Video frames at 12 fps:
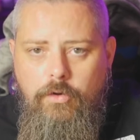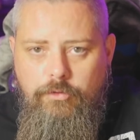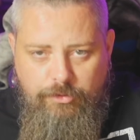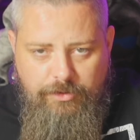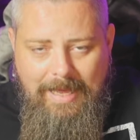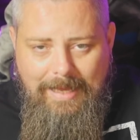
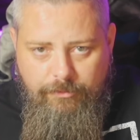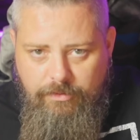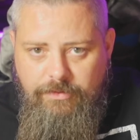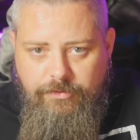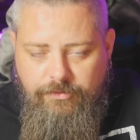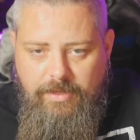should
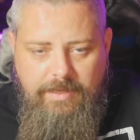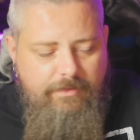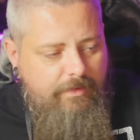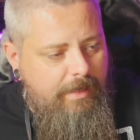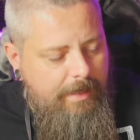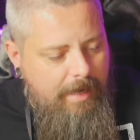actually
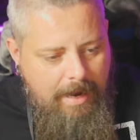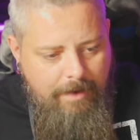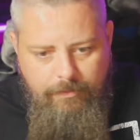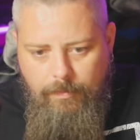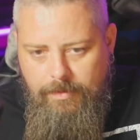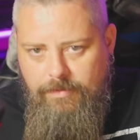state in
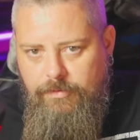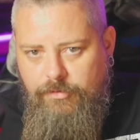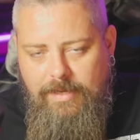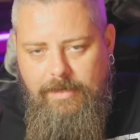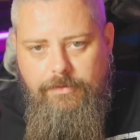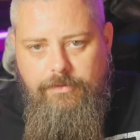every one of the
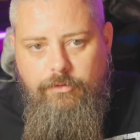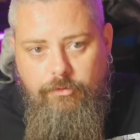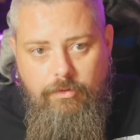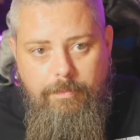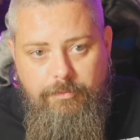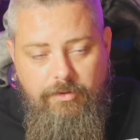channel
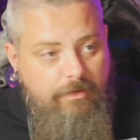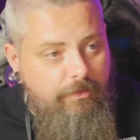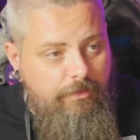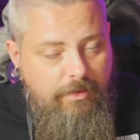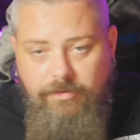descriptions,